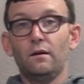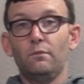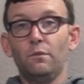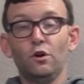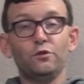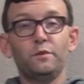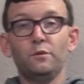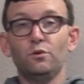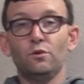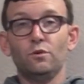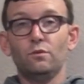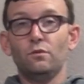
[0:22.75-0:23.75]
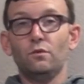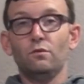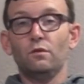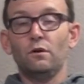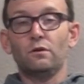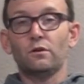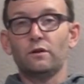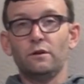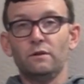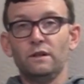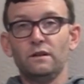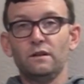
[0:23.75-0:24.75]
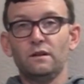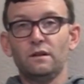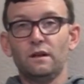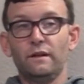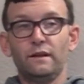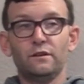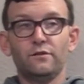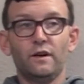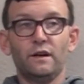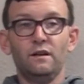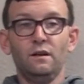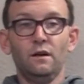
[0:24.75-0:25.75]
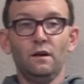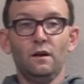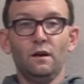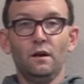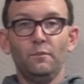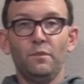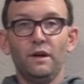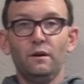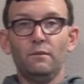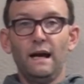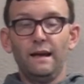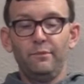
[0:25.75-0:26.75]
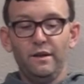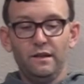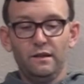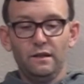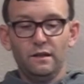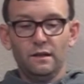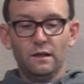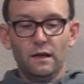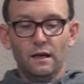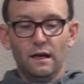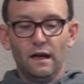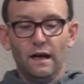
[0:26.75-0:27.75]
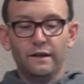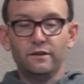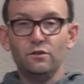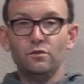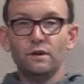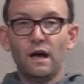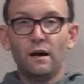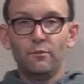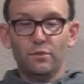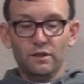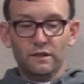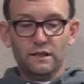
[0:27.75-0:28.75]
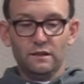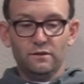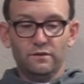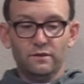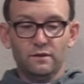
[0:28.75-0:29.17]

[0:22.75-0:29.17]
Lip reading: most people won't agree with, and that's fine. But in my opinion, I do believe